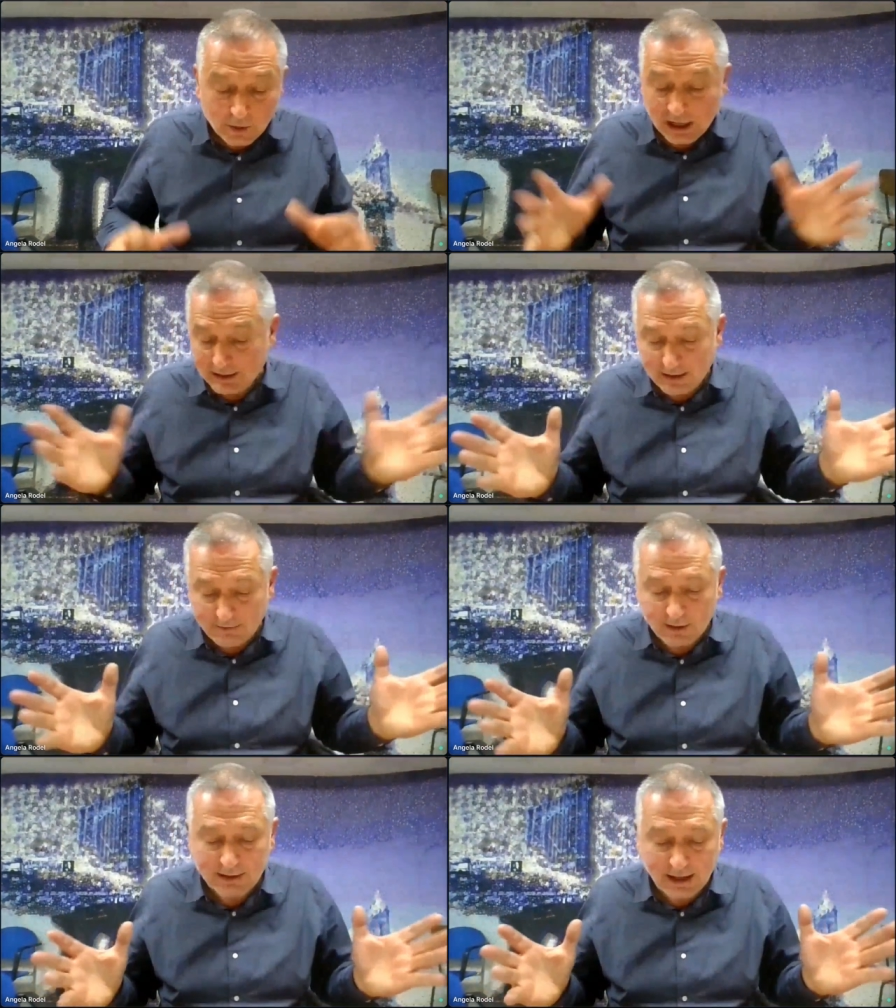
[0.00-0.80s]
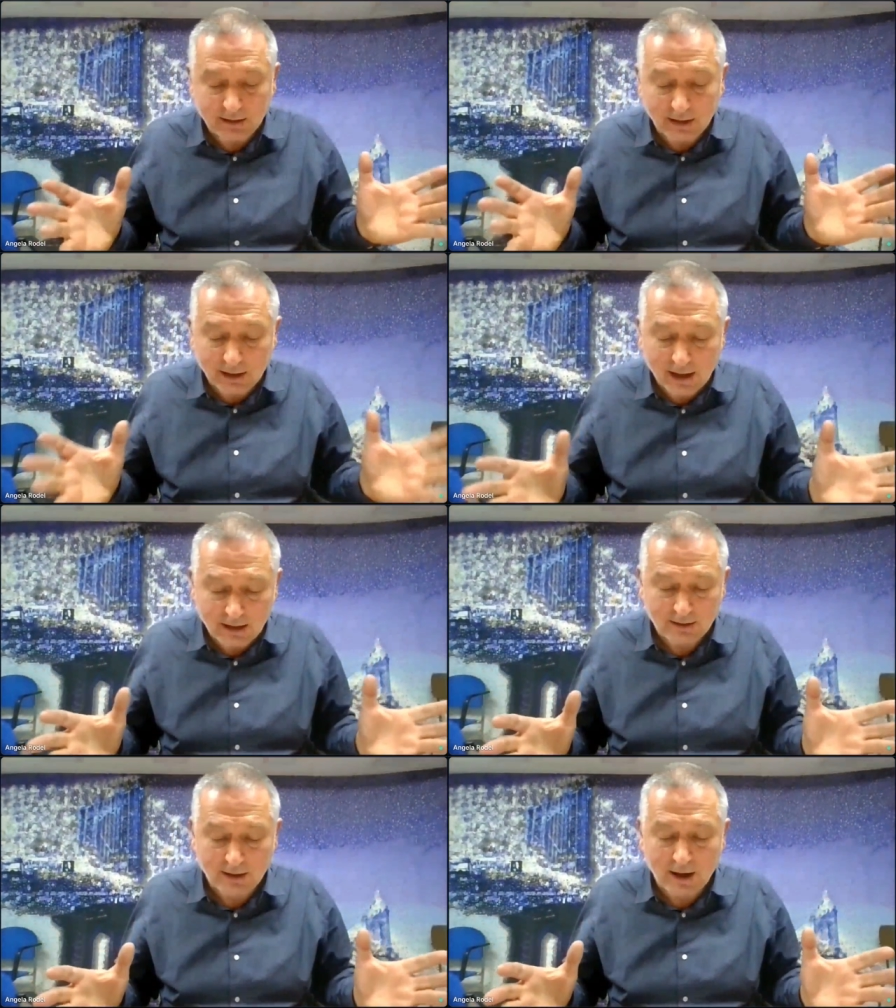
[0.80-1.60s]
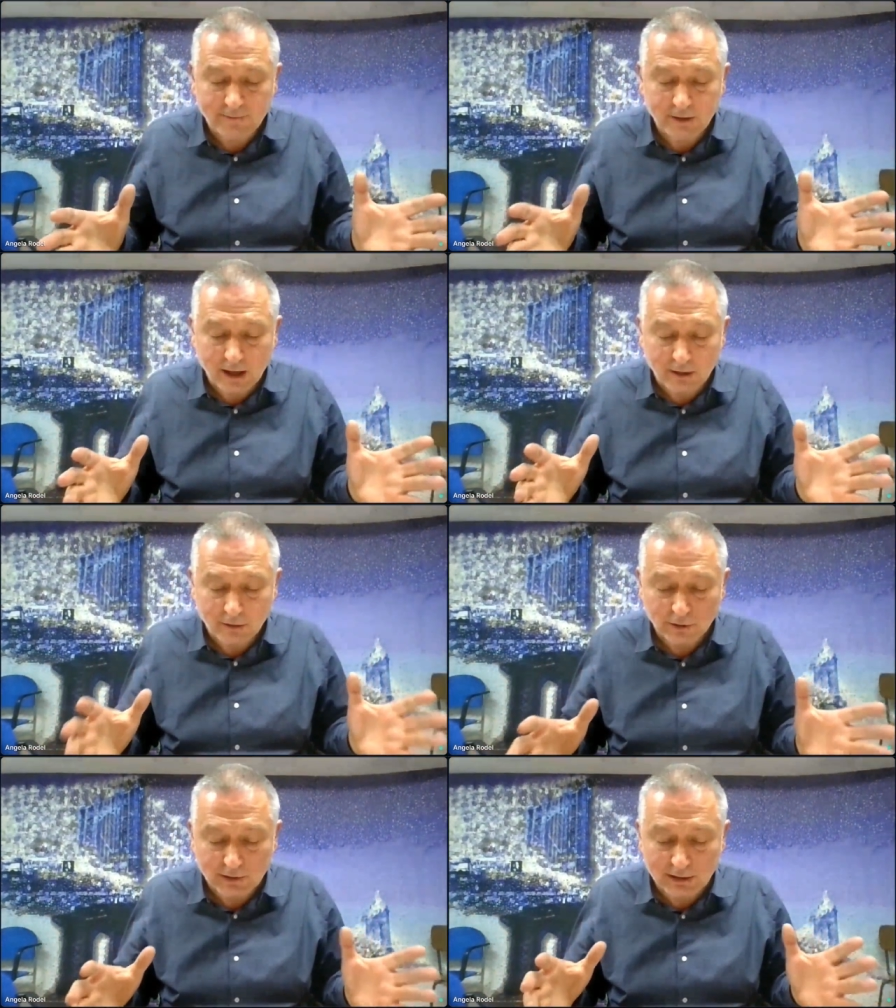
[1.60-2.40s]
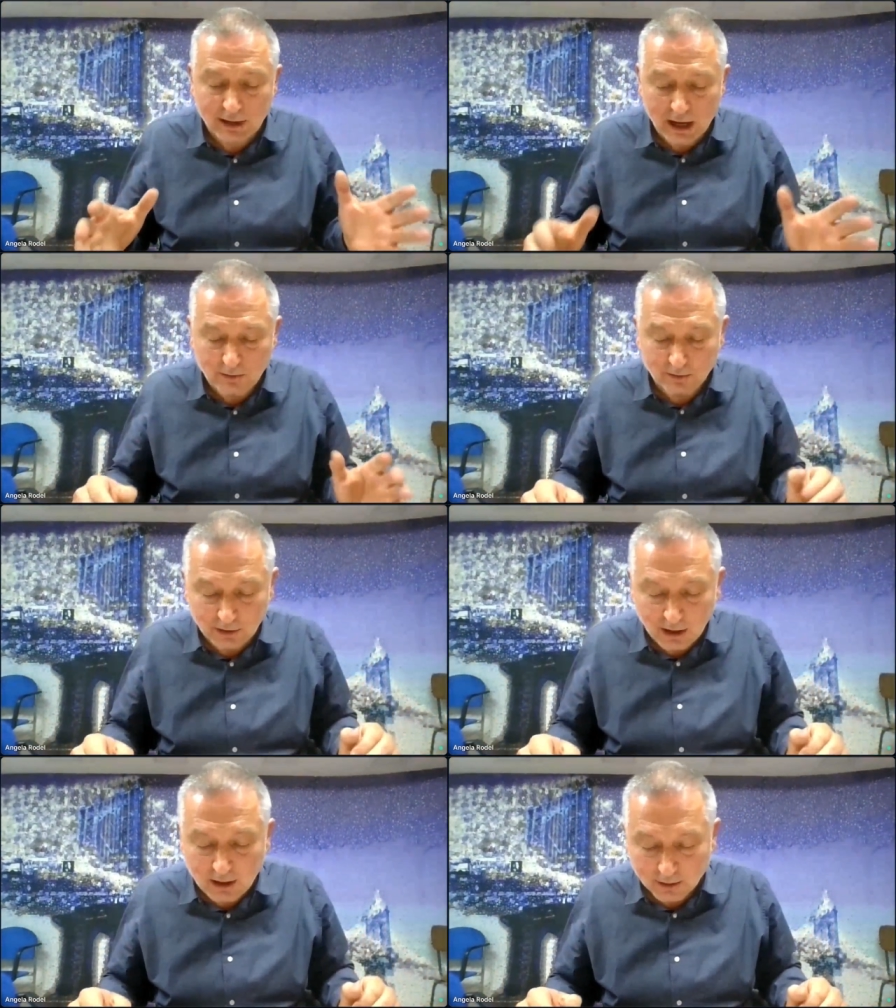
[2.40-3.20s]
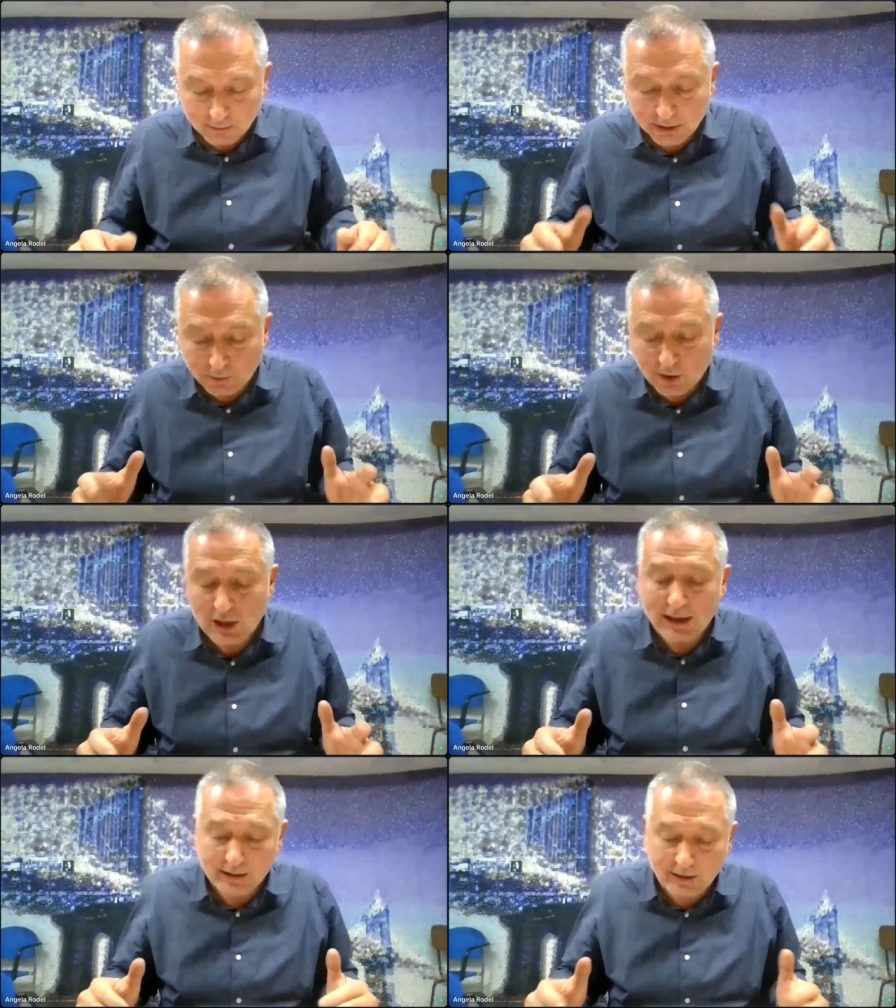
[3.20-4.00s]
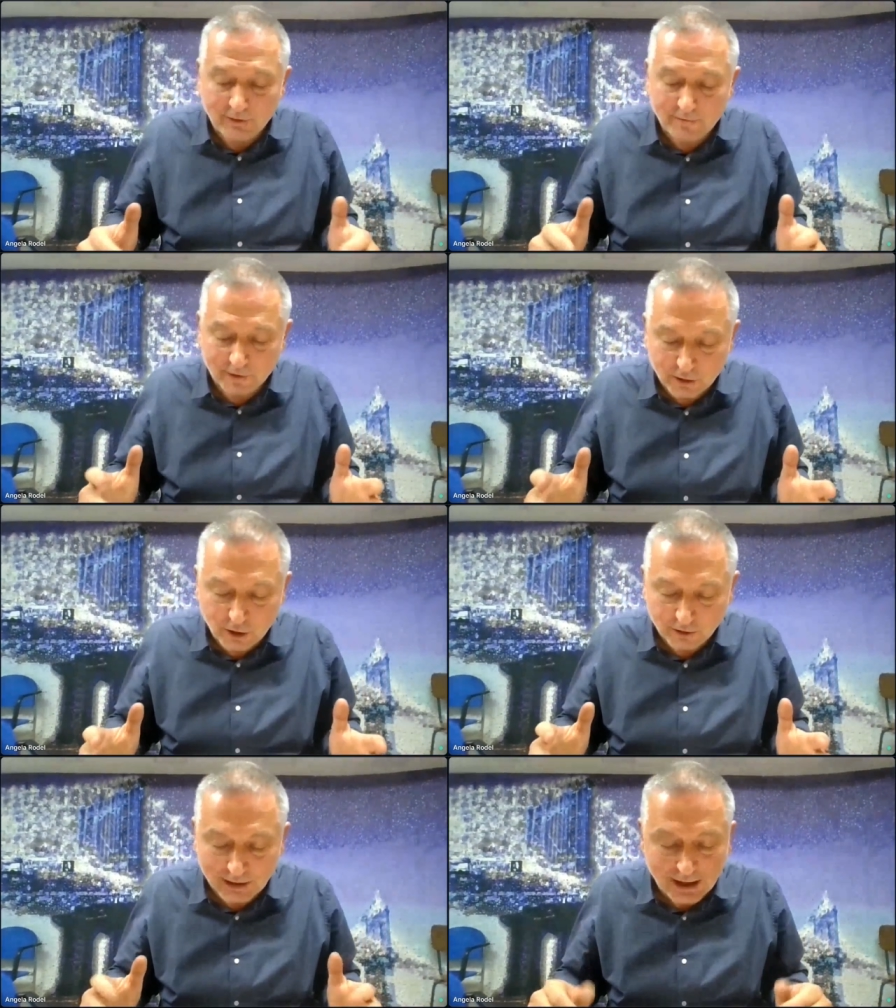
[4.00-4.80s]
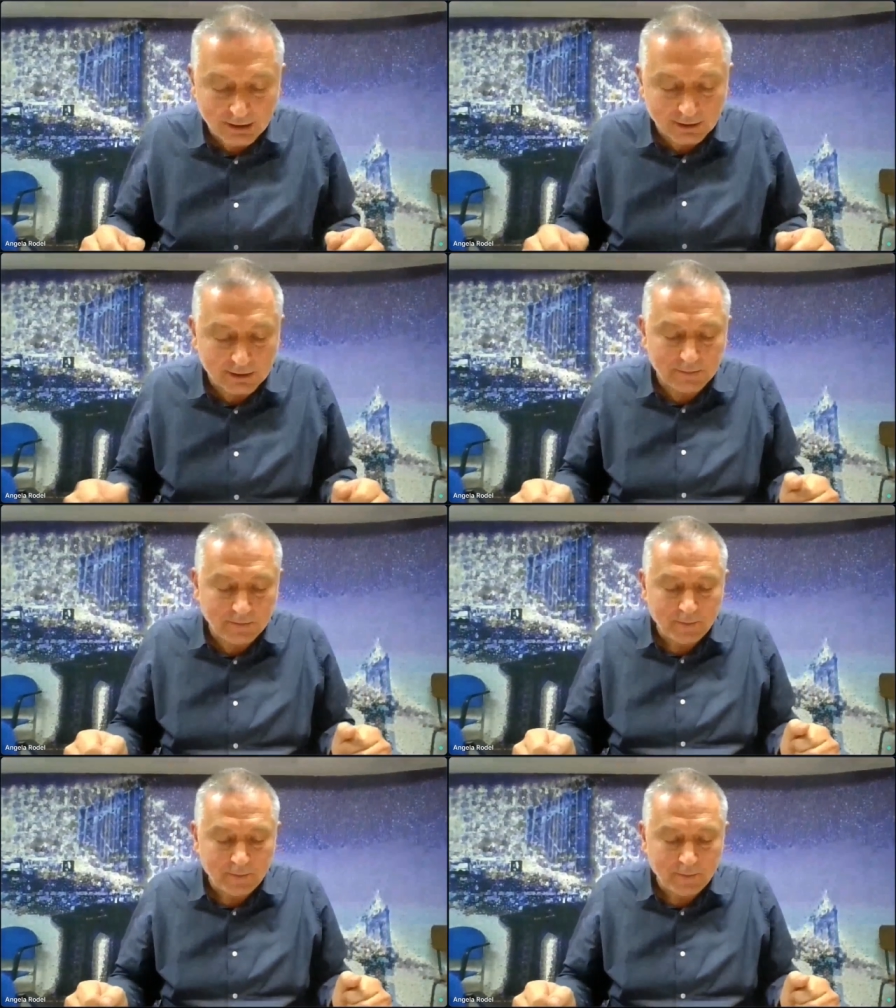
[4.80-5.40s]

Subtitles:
which I never had again after I wrote it down, but which I never forgot either.